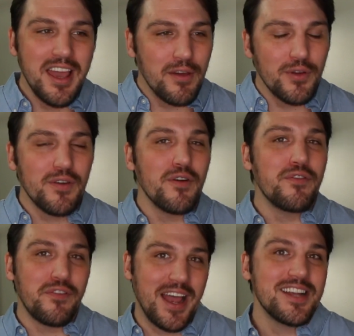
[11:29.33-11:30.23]
if you have a
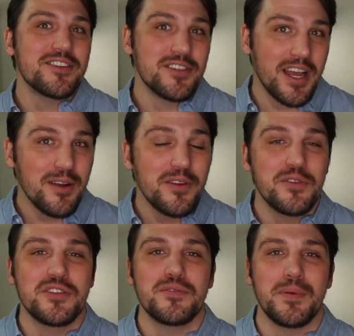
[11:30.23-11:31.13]
faster
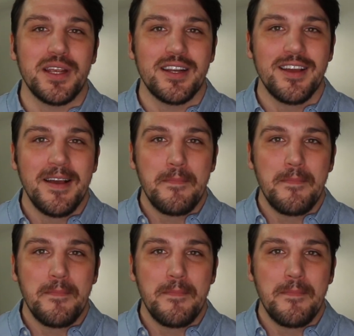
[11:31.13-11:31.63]
download speed,